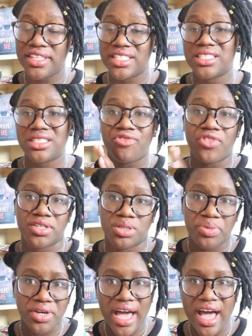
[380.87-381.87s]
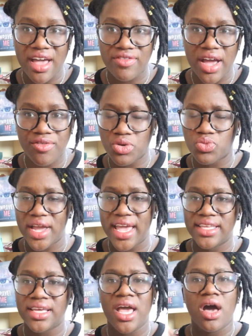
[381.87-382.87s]
This is the first book I've ever
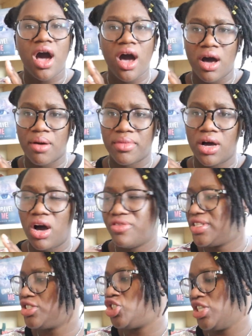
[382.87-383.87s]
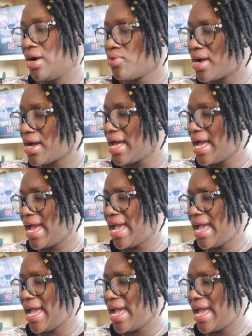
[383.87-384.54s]
read of this genre,